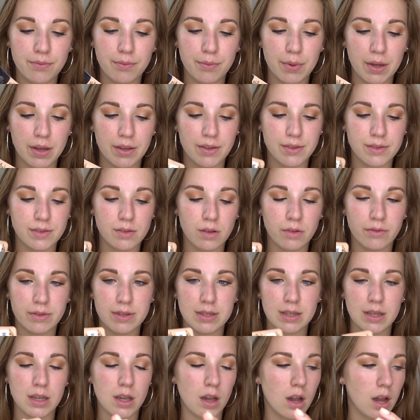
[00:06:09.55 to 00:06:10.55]
because
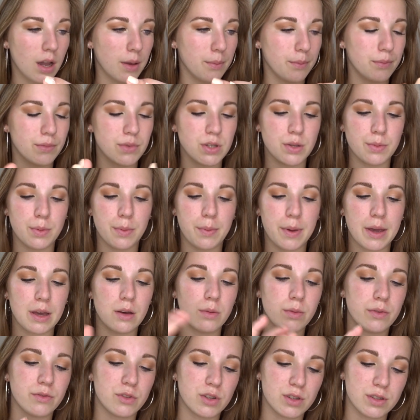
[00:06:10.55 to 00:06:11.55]
obviously I'm super
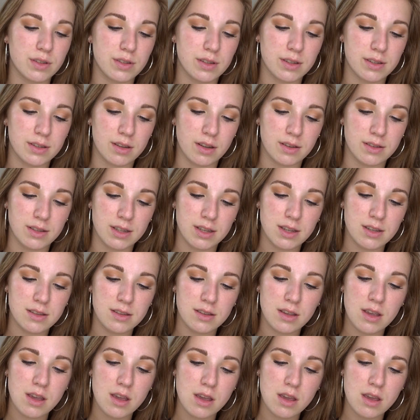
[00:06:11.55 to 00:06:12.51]
pale, we've just discussed this.